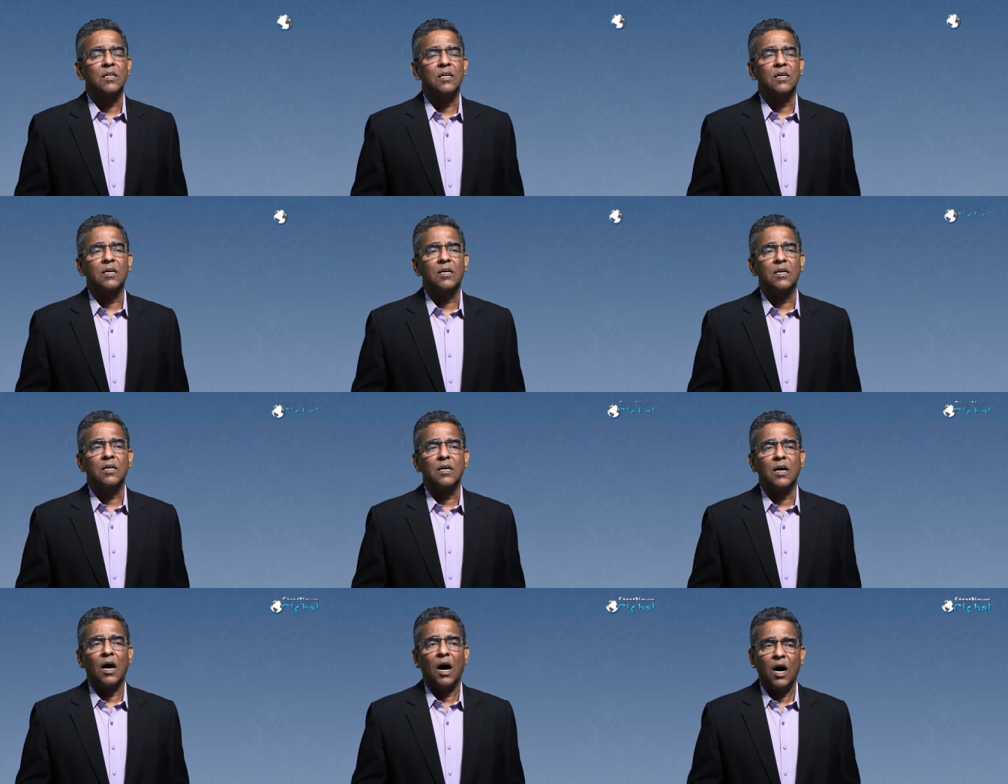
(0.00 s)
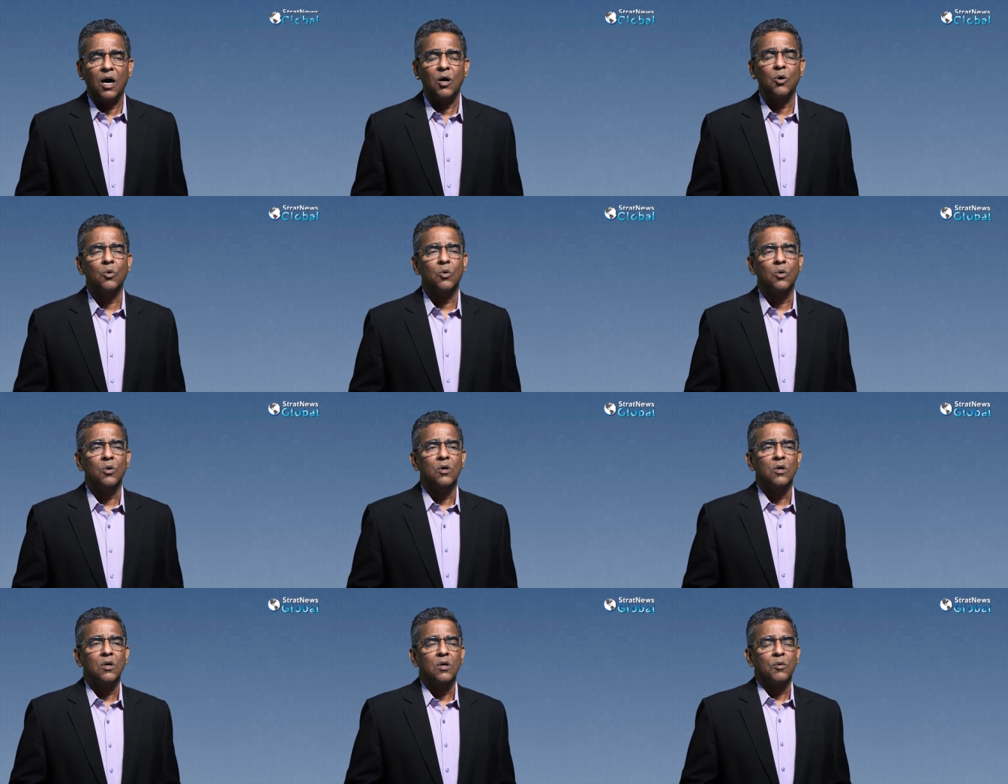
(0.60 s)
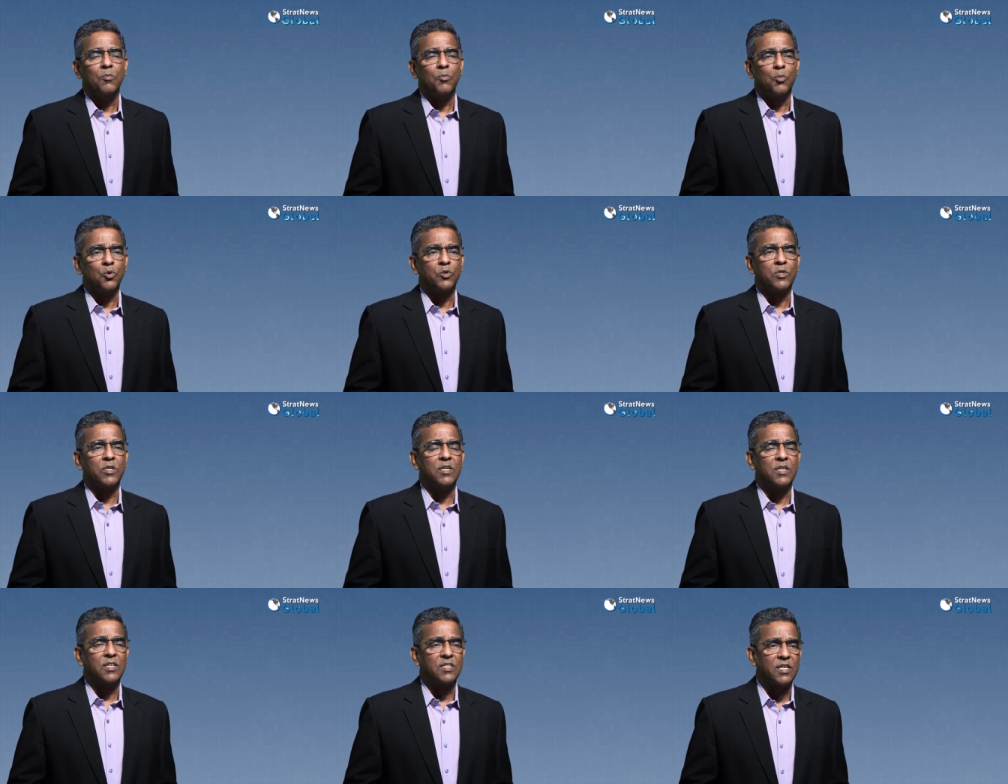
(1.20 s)
uh, how
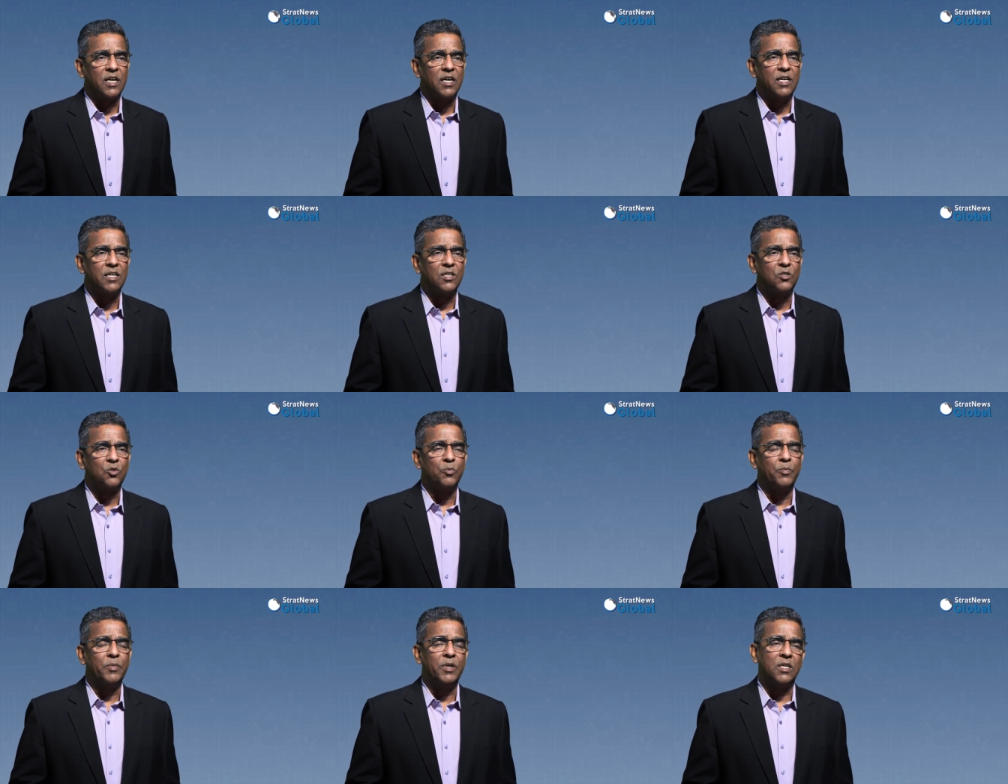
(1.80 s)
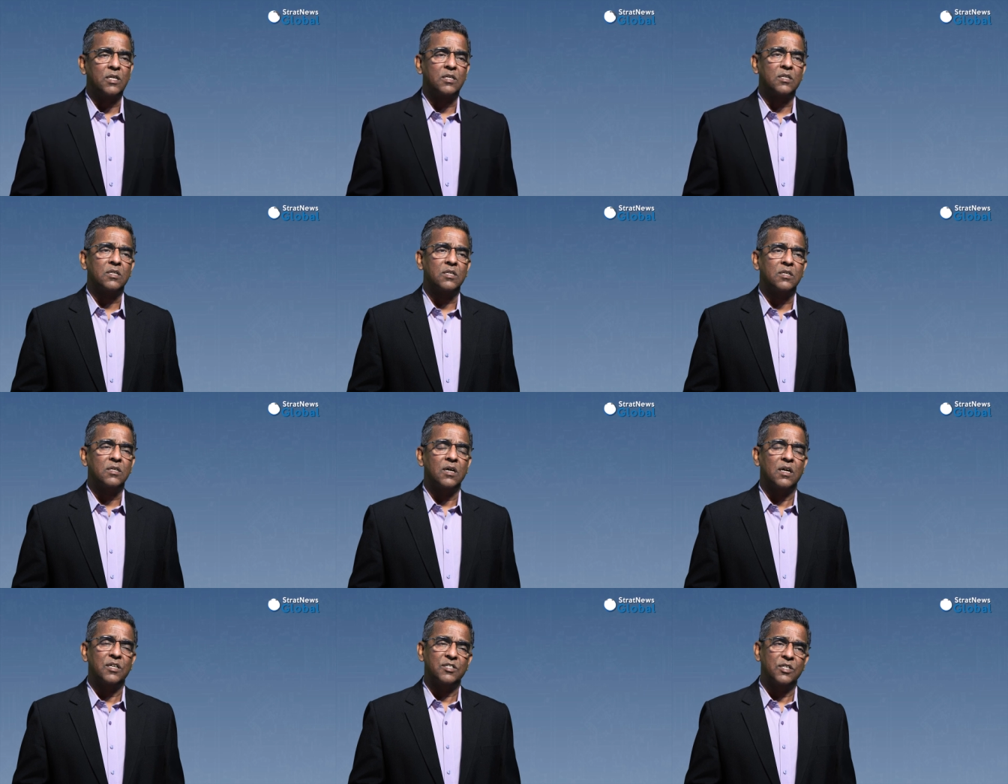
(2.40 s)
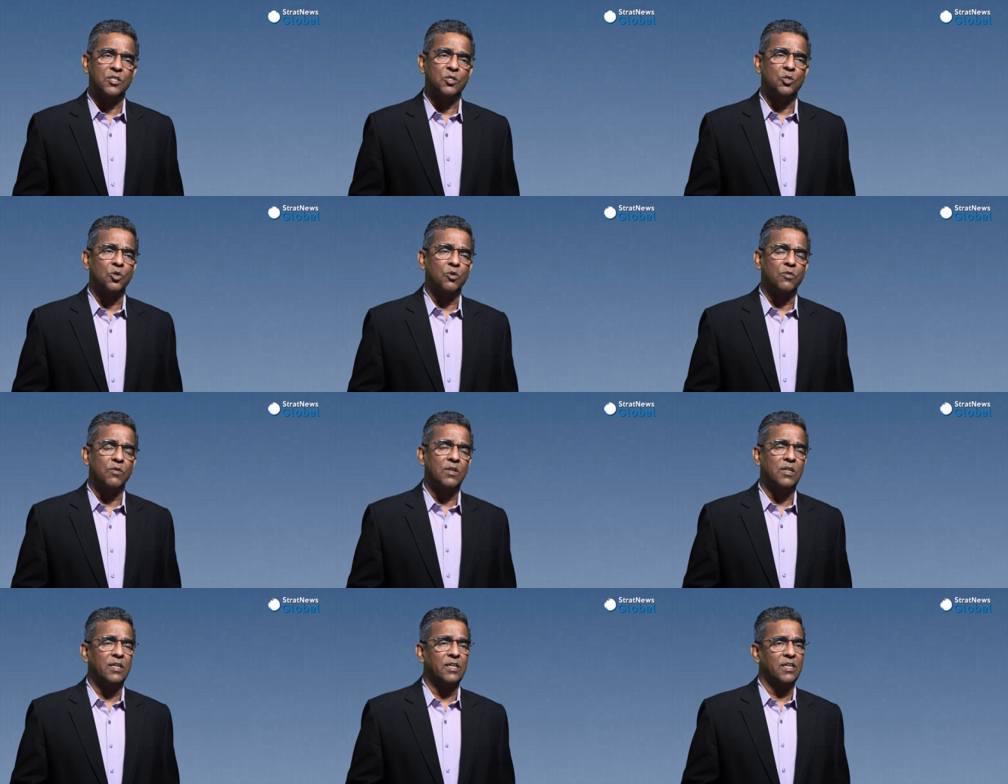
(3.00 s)
Putin decided to meet Ajit
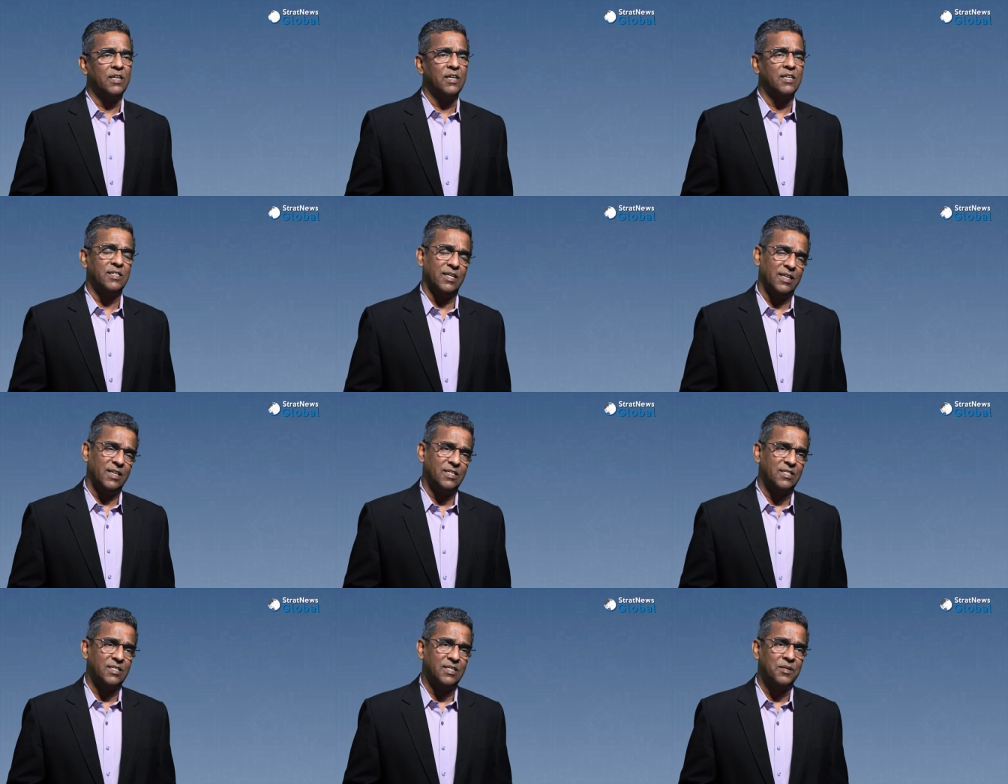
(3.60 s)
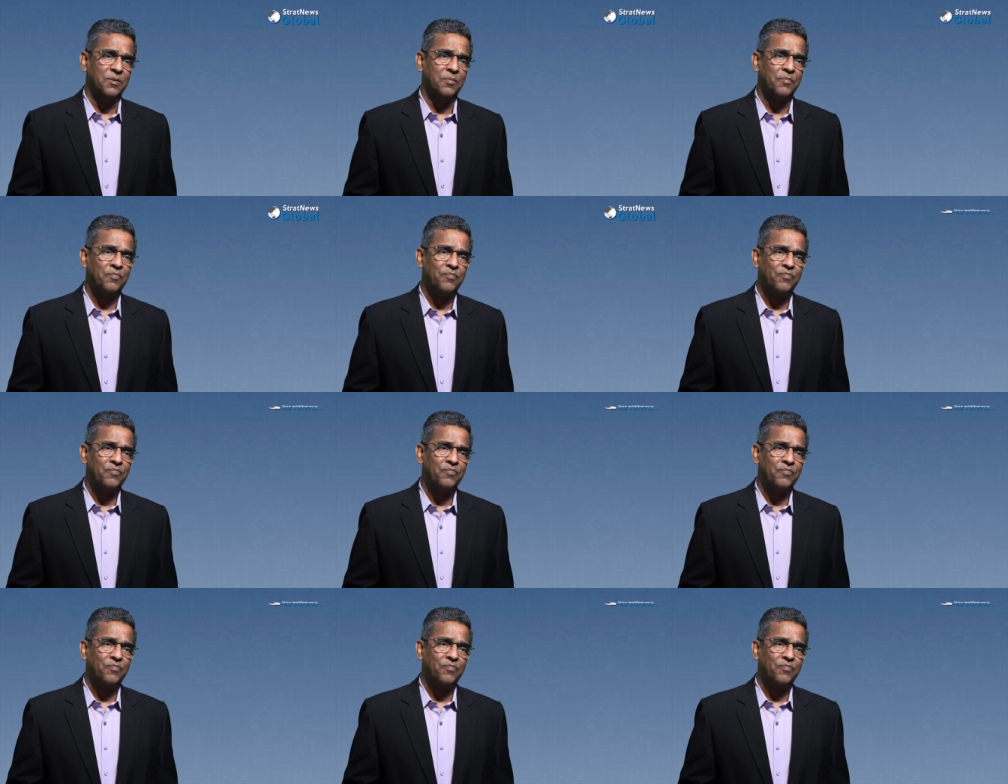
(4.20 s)
Doval, India's NSA.